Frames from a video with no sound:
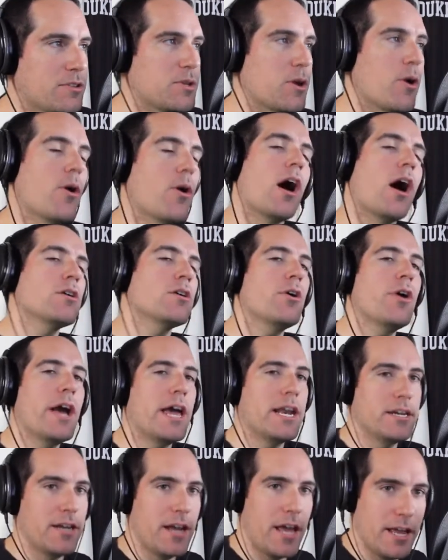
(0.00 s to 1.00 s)
I'll go
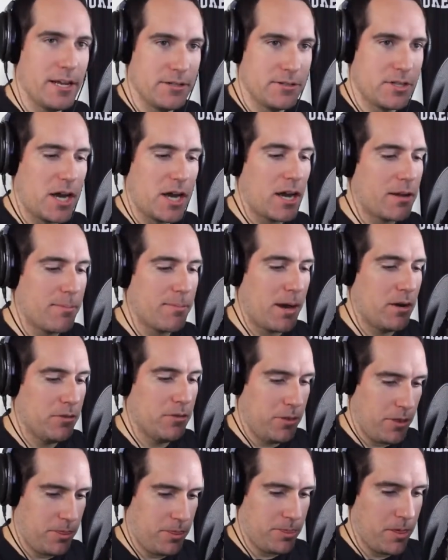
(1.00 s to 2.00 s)
ahead and talk about
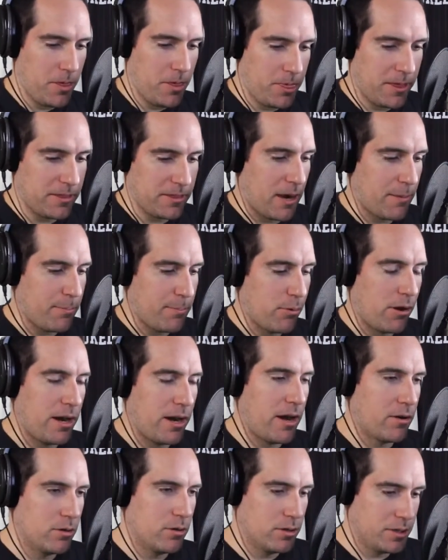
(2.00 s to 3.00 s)
the thing that I pointed
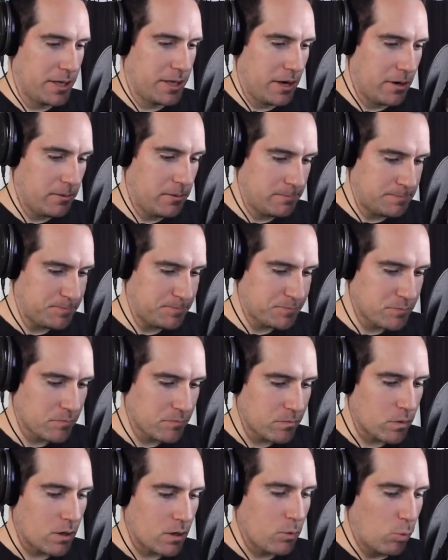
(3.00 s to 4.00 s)
out earlier.
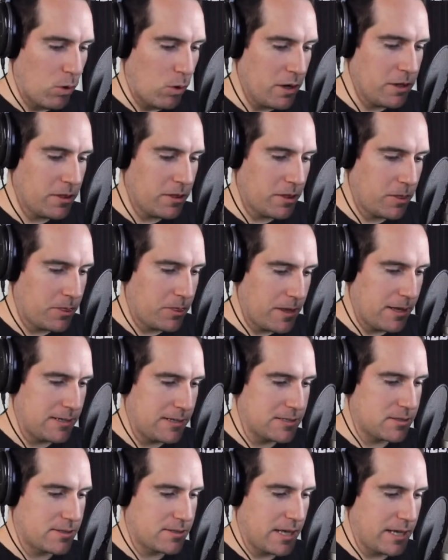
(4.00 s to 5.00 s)
One of the
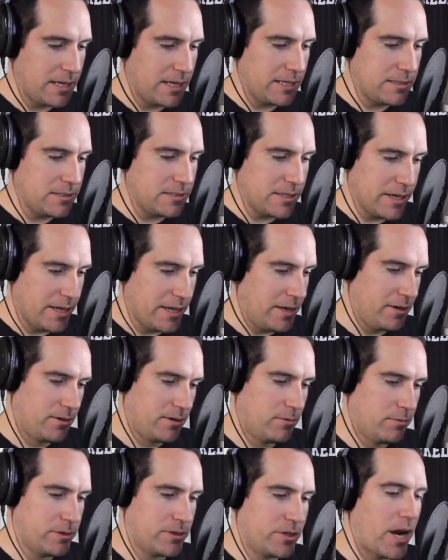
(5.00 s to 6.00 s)
things that he did,
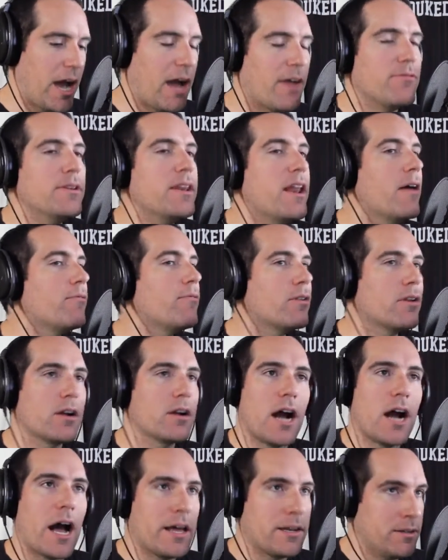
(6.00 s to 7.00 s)
which I've never
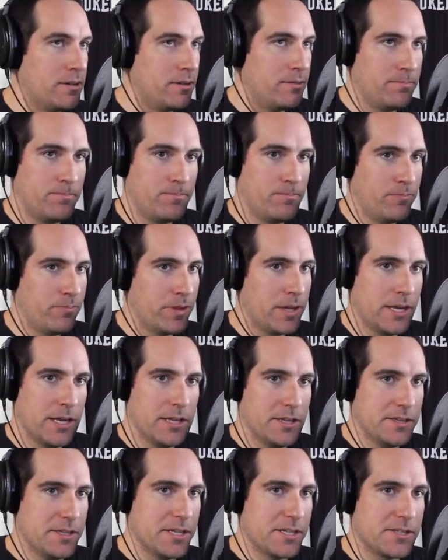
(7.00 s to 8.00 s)
gotten
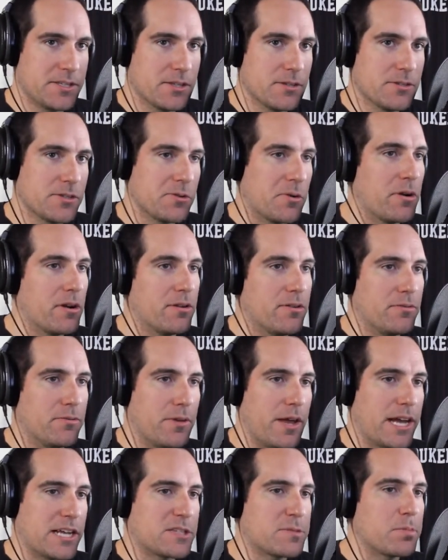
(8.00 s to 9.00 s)
this sort of
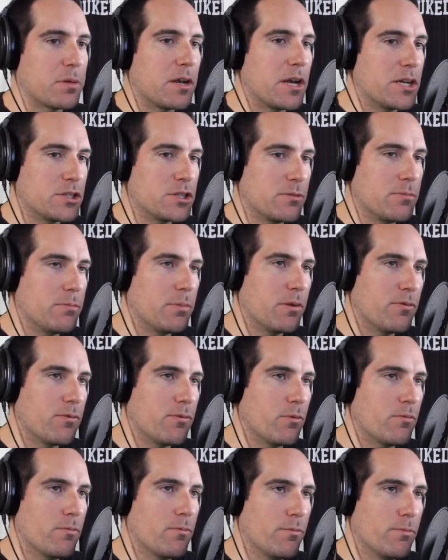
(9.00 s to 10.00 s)
explanation
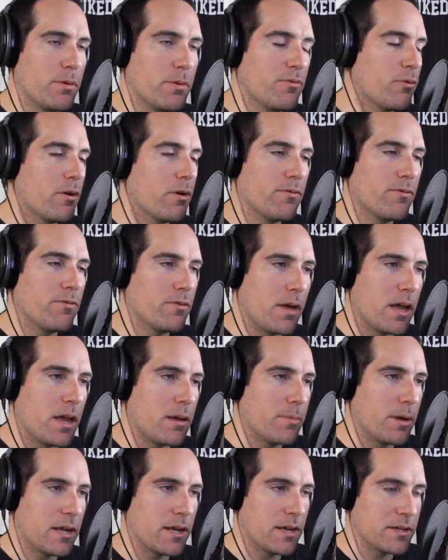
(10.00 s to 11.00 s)
before from
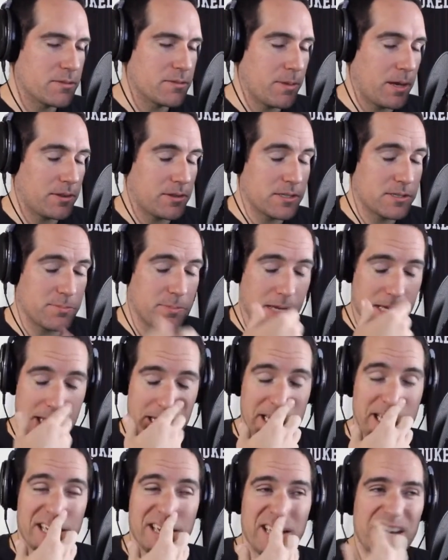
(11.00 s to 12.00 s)
anybody else about this, but
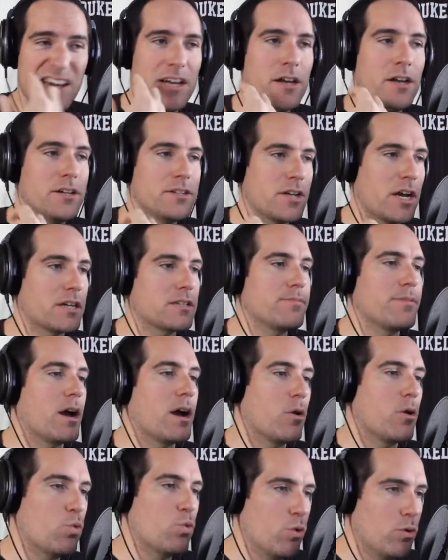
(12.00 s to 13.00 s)
he talked
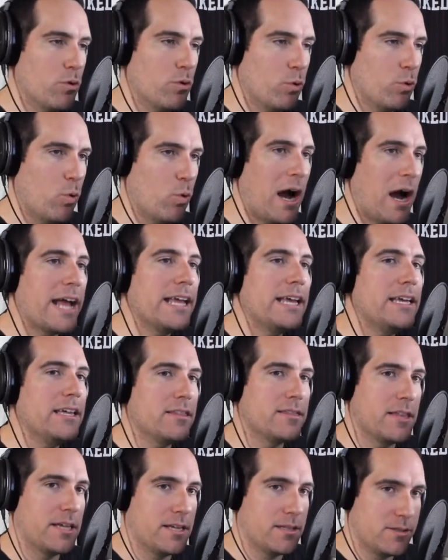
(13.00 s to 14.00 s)
about why he
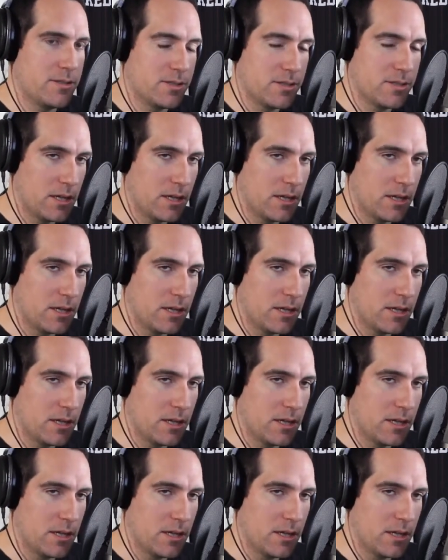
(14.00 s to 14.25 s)
thinks the